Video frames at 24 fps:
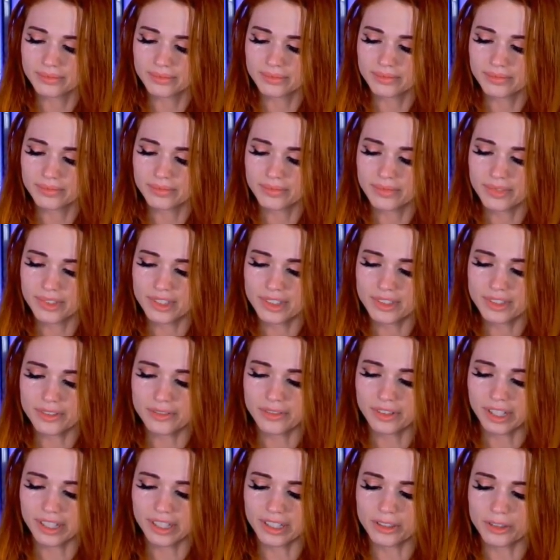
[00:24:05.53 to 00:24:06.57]

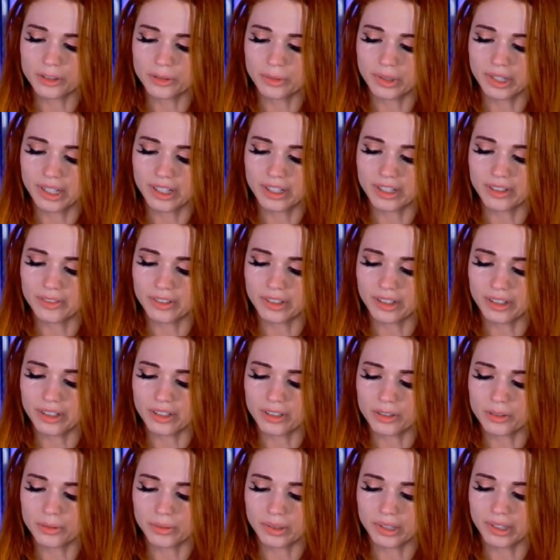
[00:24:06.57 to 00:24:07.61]
You can tweet it if you're gonna
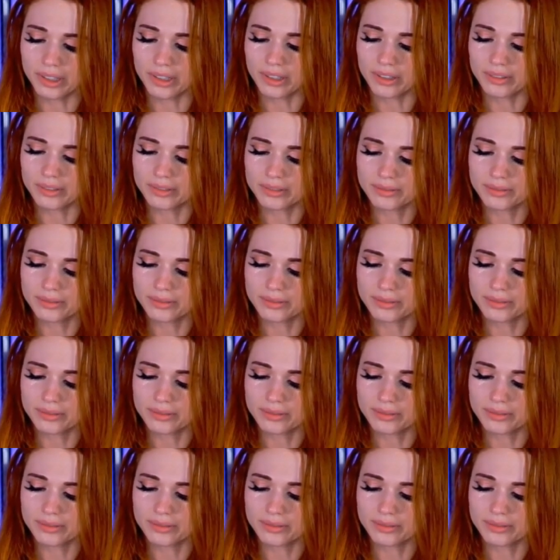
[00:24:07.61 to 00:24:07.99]
tweet it.